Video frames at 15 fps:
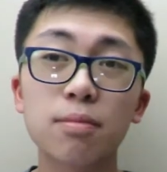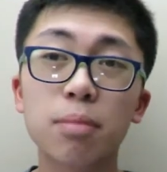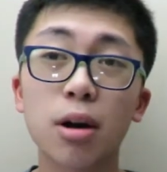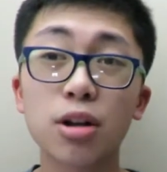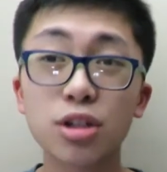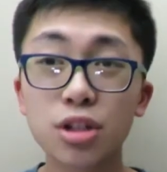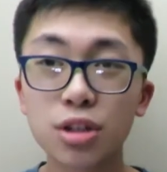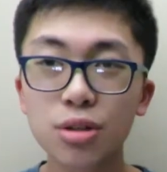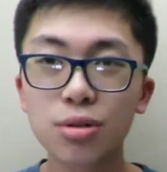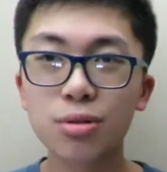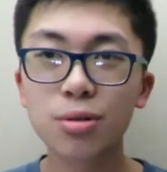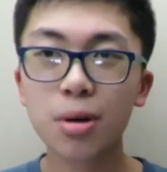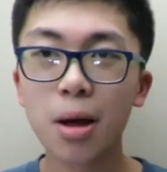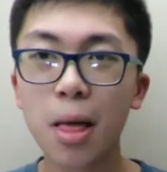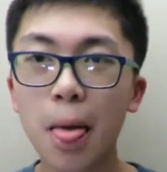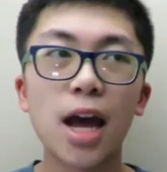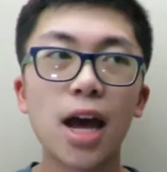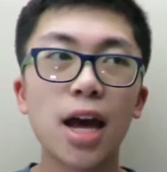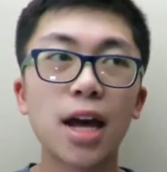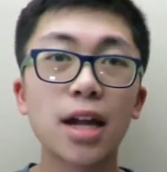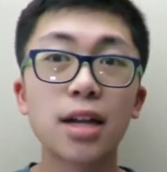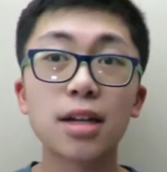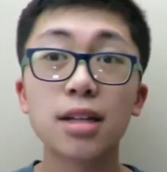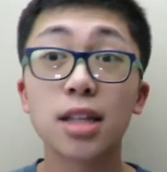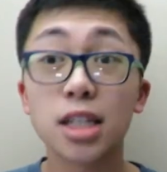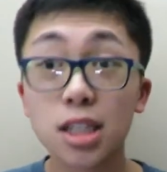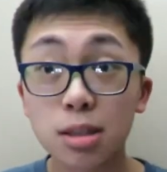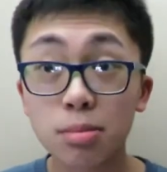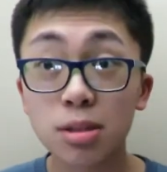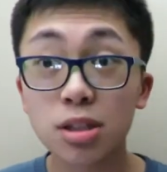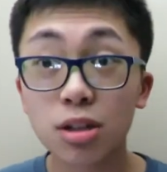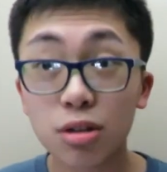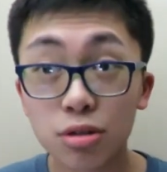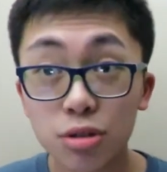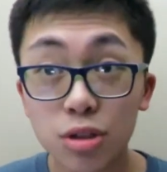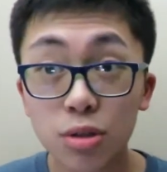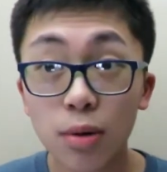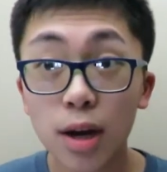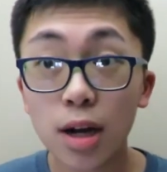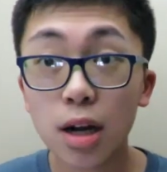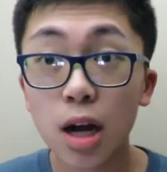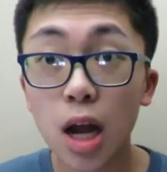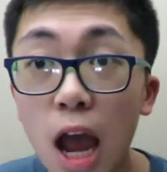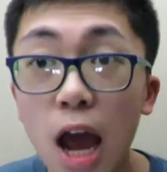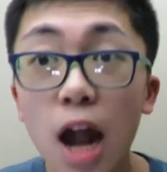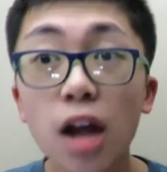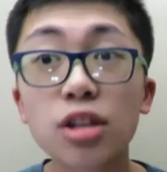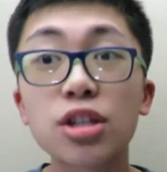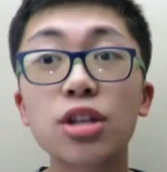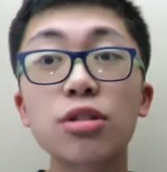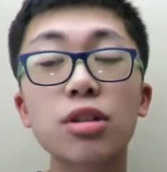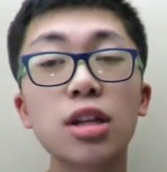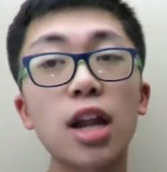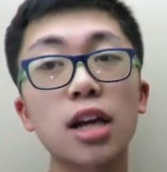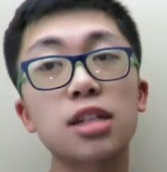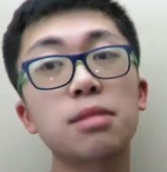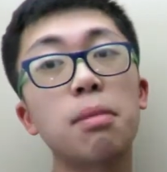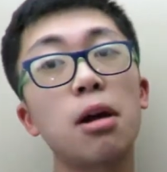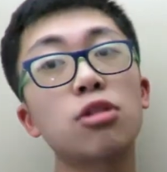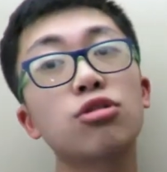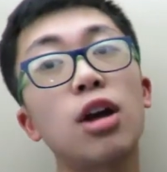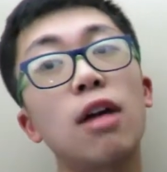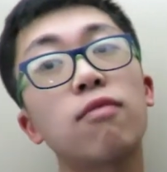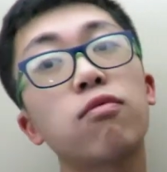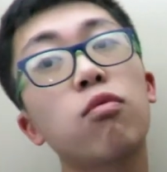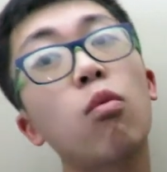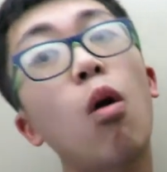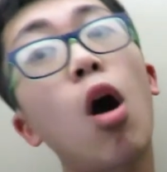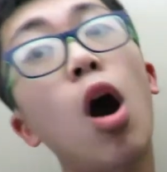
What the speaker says: part 2. And this has been Circle 2 Square, and I'll see you in the next mock draft.